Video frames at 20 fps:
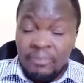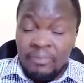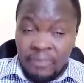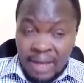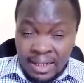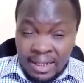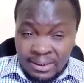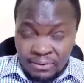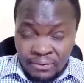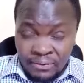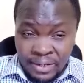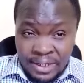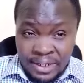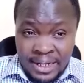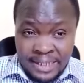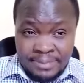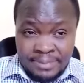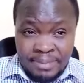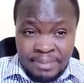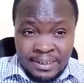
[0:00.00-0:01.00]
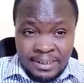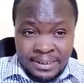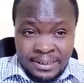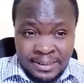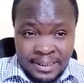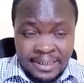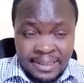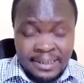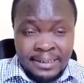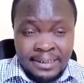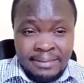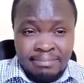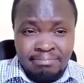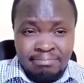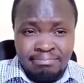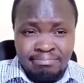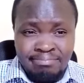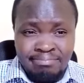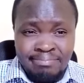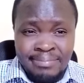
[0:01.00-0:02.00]
That video has been
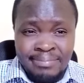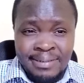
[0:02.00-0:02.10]
trending